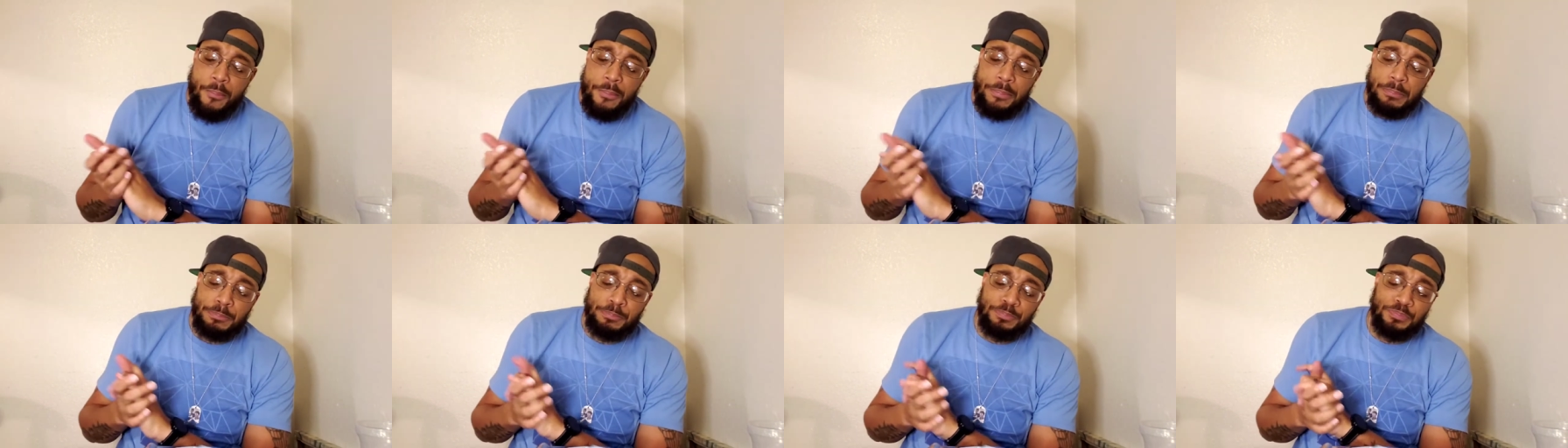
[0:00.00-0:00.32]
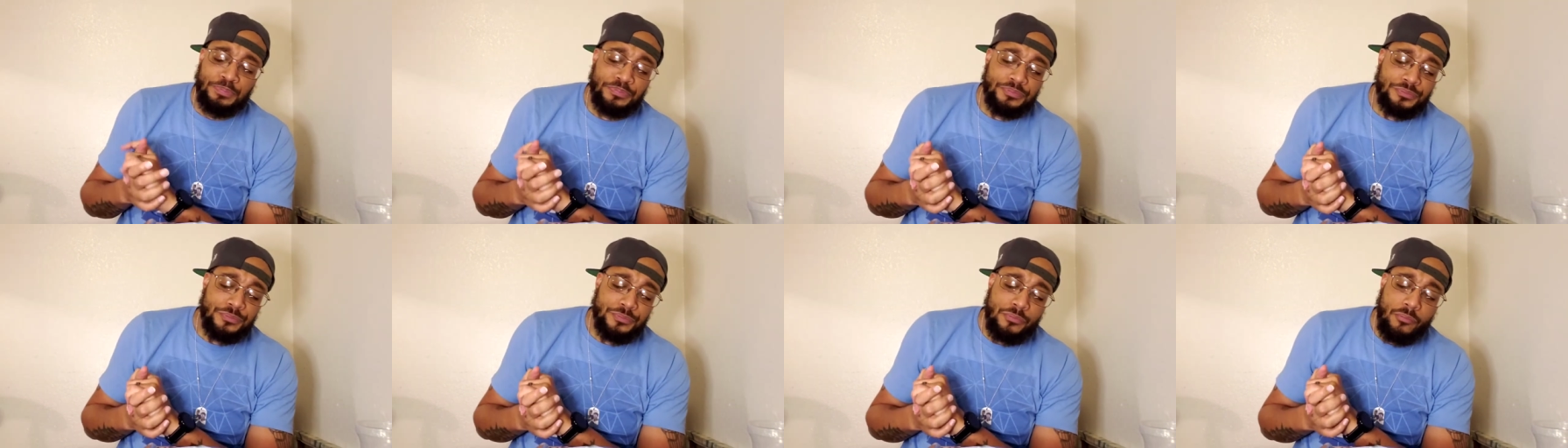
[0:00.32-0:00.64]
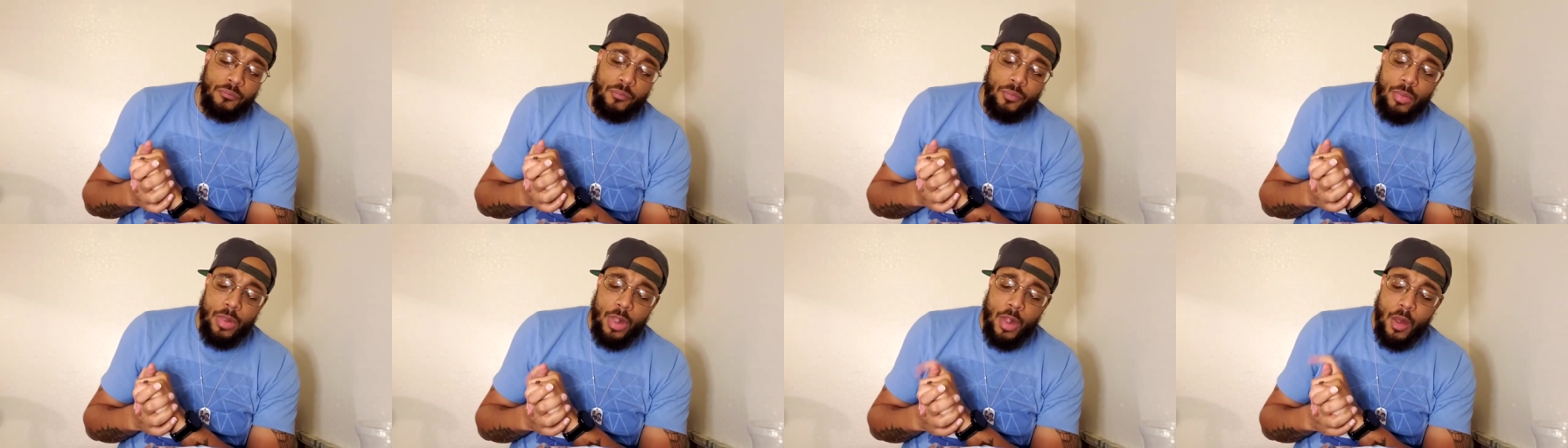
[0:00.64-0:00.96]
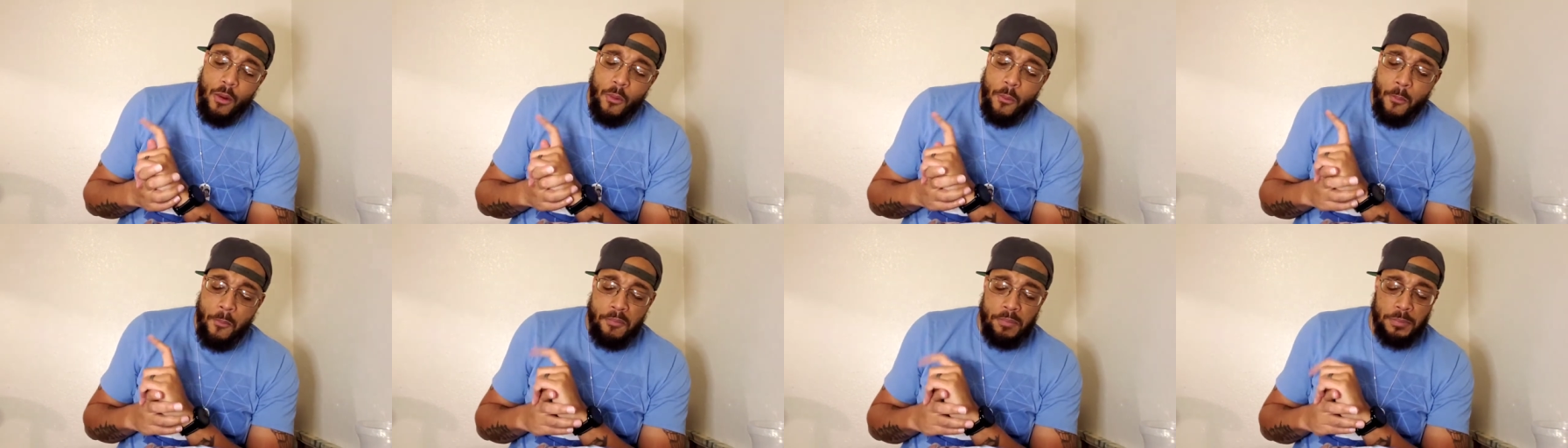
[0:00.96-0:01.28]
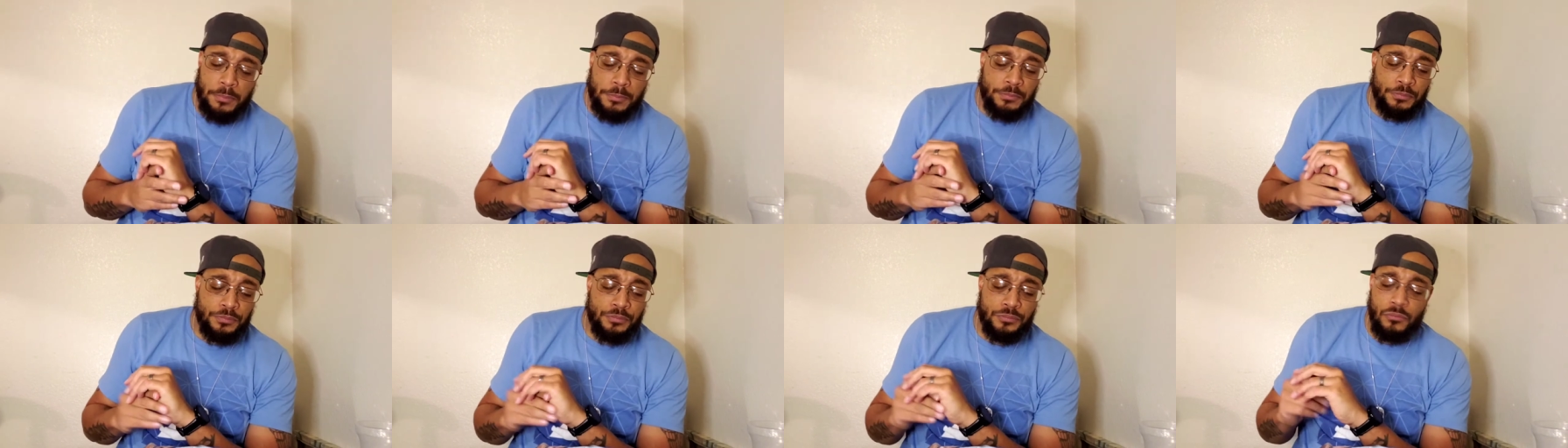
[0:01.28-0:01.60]

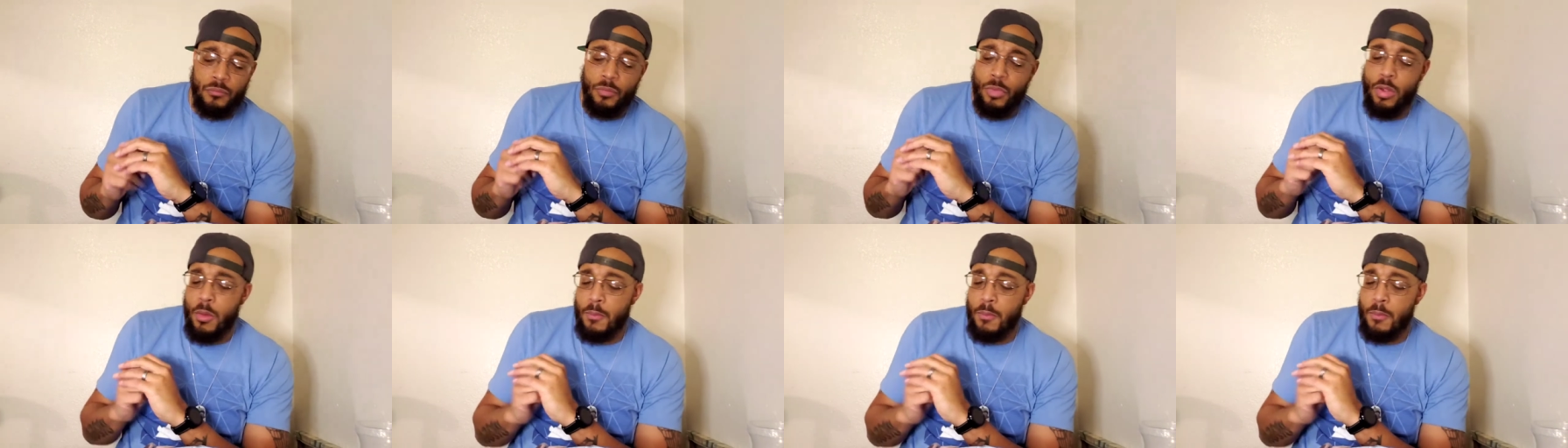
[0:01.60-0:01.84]
and it's an Oreo?